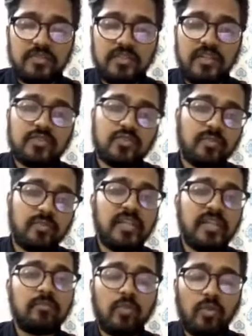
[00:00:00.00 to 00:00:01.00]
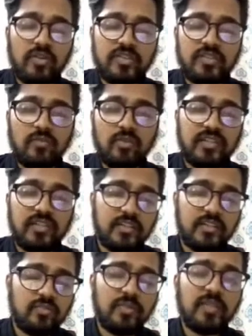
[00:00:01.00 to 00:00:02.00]
There are so many employees involved. There are
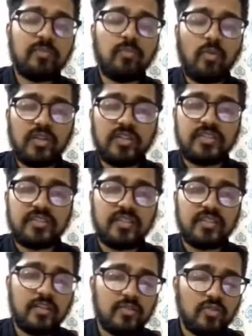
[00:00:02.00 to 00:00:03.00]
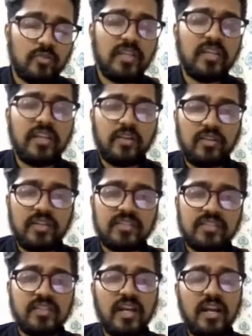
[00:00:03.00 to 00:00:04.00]
so many policies. There are so many
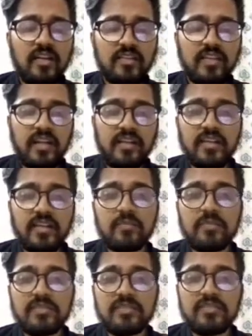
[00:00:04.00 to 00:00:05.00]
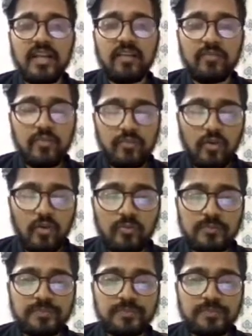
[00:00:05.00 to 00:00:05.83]
regulations that a business have to follow.